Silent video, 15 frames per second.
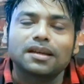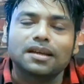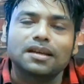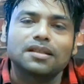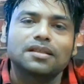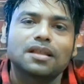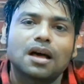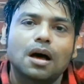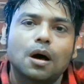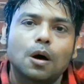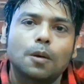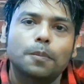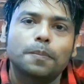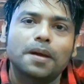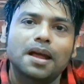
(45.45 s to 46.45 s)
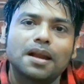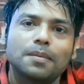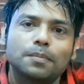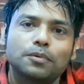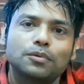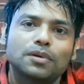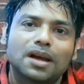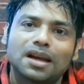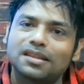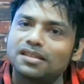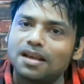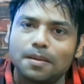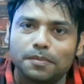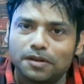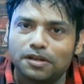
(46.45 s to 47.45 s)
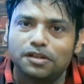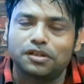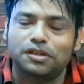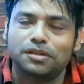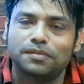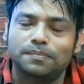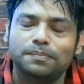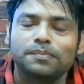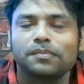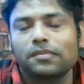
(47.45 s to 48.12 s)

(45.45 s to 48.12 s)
in the open book examination.